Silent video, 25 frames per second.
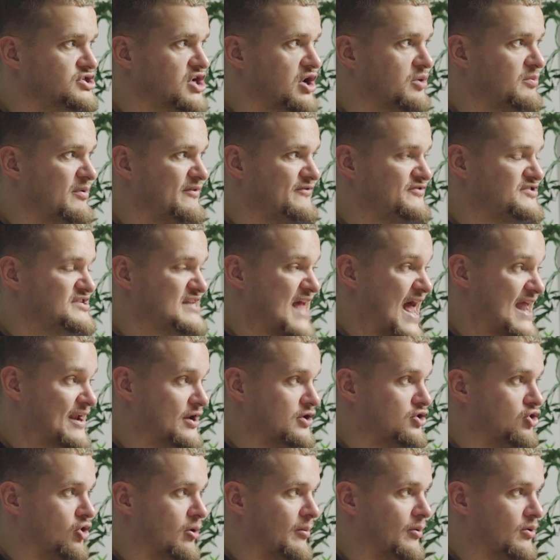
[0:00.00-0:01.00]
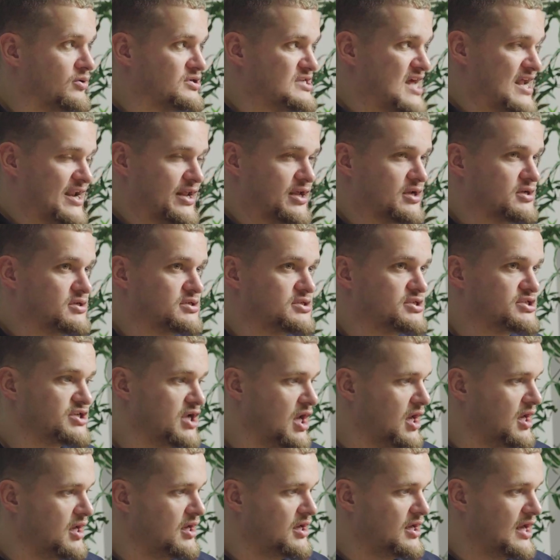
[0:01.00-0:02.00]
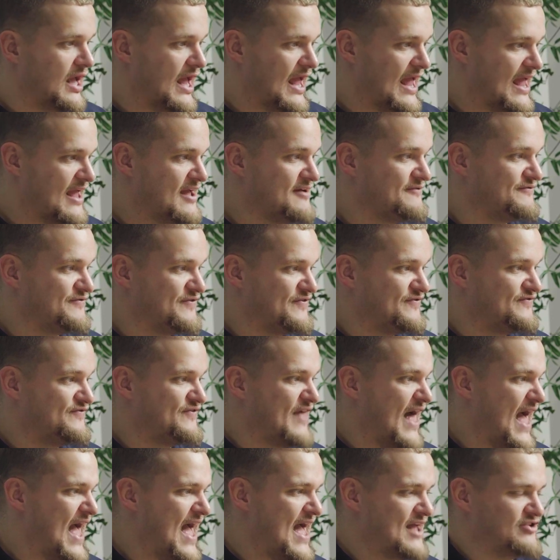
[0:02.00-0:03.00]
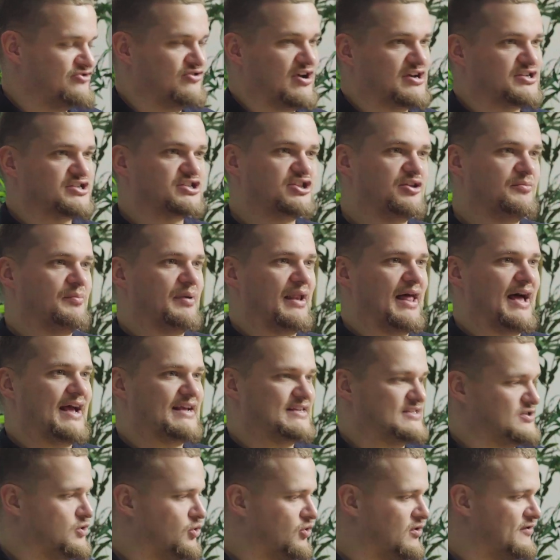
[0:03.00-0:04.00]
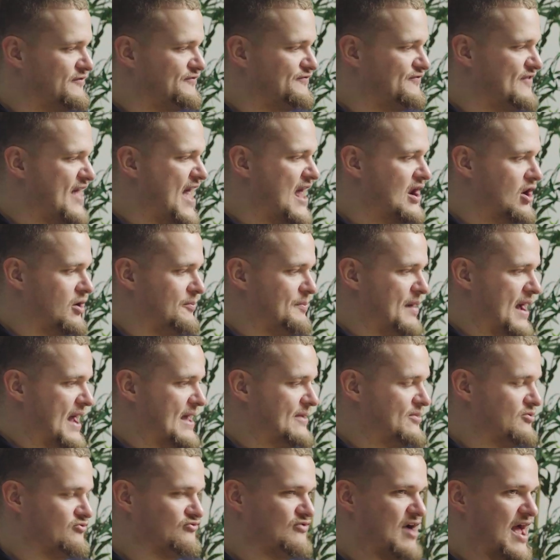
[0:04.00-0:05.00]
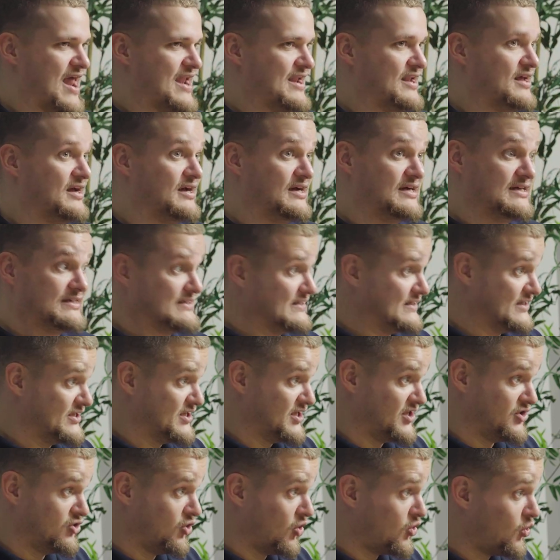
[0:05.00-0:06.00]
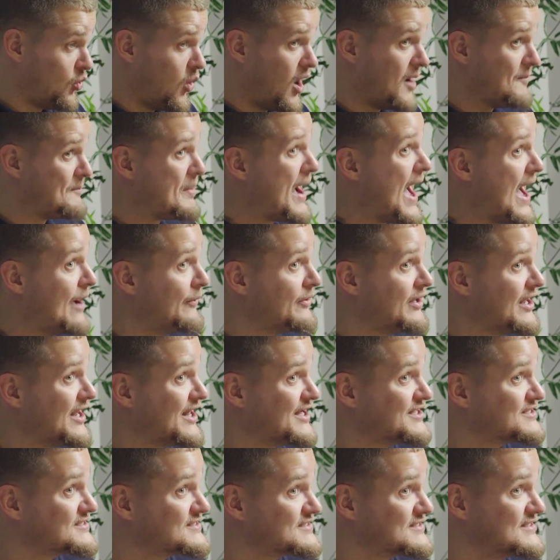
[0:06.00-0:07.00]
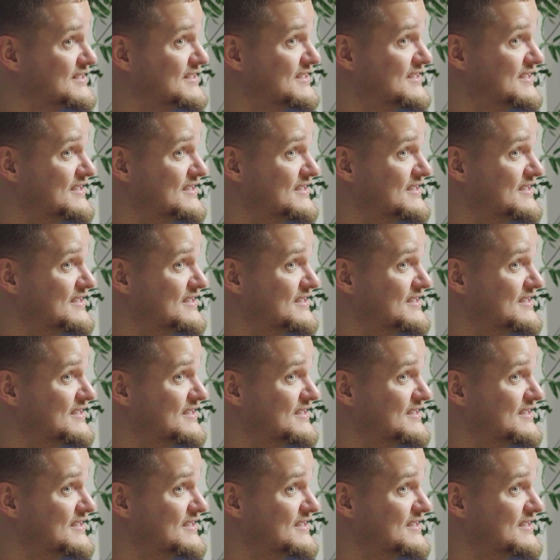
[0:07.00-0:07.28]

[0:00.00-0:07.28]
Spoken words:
also with normal tenants, if they're trashing the place or if they're not paying the rent, you're quite powerless.